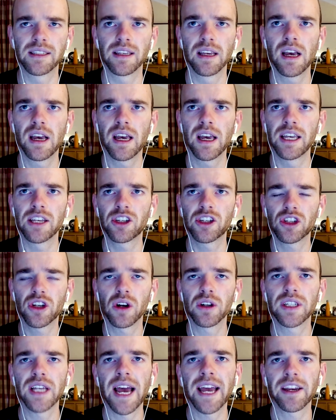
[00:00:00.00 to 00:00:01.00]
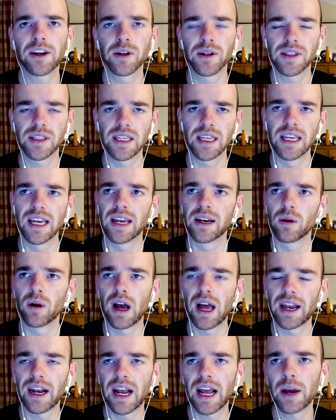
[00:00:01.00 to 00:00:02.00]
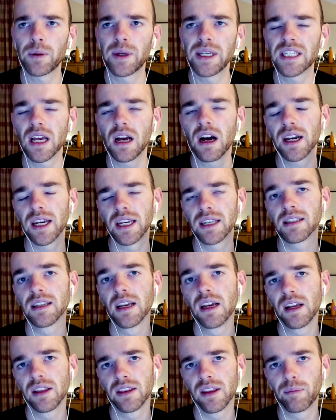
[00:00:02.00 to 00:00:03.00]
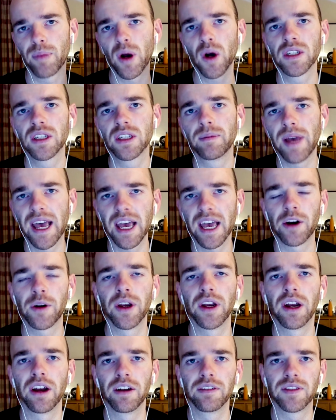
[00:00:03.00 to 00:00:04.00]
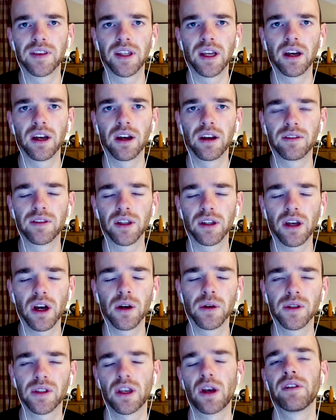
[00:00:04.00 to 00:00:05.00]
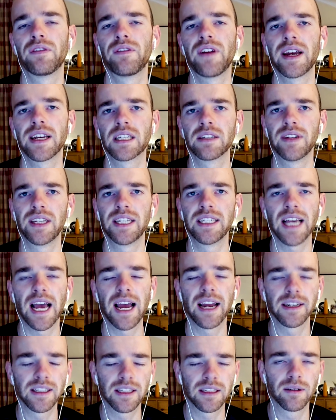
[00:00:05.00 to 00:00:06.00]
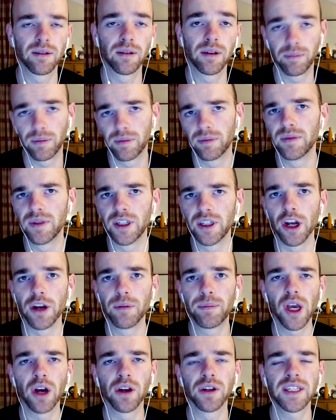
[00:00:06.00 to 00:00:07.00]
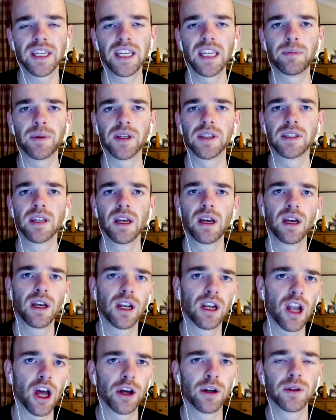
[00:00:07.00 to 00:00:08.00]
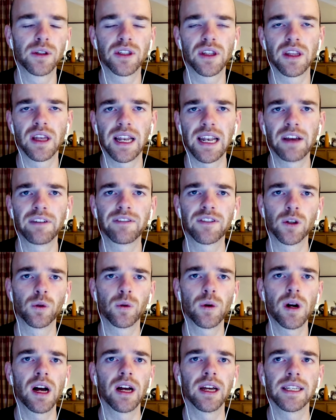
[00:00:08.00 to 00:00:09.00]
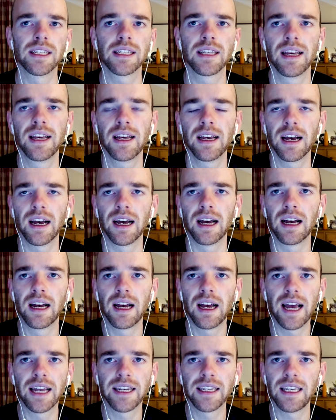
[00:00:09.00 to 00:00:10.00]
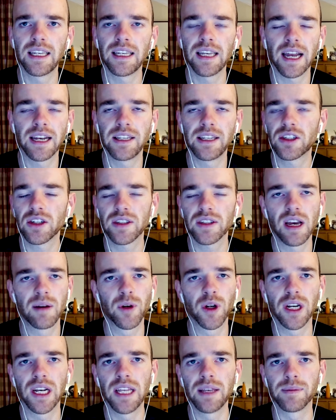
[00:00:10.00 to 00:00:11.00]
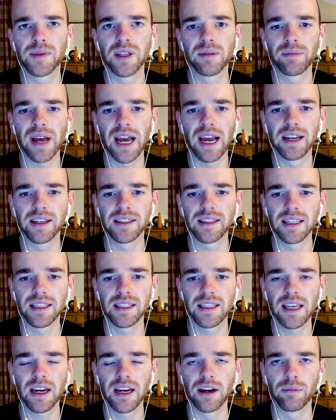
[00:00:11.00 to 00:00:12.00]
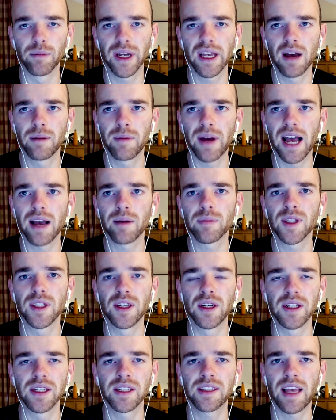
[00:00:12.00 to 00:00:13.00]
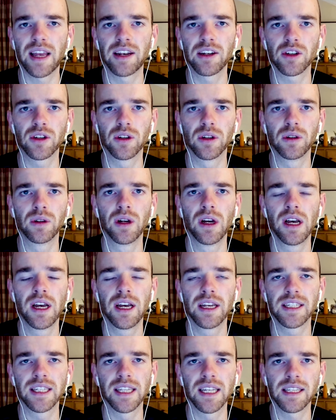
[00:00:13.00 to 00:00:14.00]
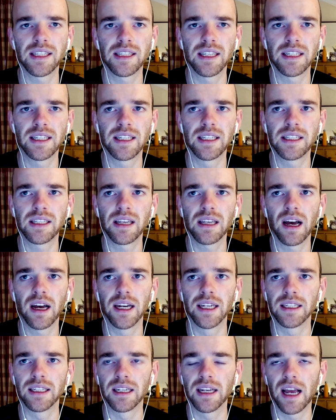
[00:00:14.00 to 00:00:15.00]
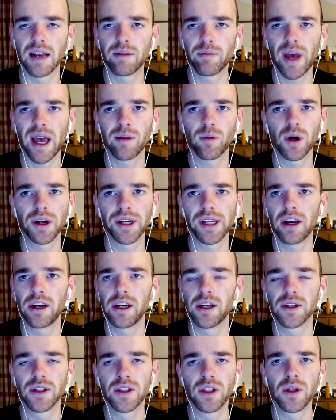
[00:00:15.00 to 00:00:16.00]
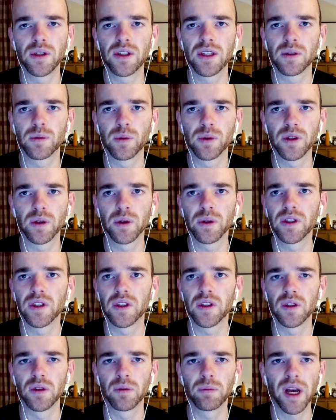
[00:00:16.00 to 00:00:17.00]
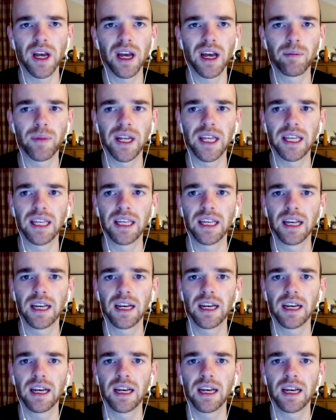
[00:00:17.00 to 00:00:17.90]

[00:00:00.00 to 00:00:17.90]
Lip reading: his shot accuracy and how he targets the bottom area of the goal so effectively, down to, beyond keepers, low to the left or right. And he's just come on leaps and bounds this year and become absolutely central to this City side. And Pep Guardiola has used his resources superbly.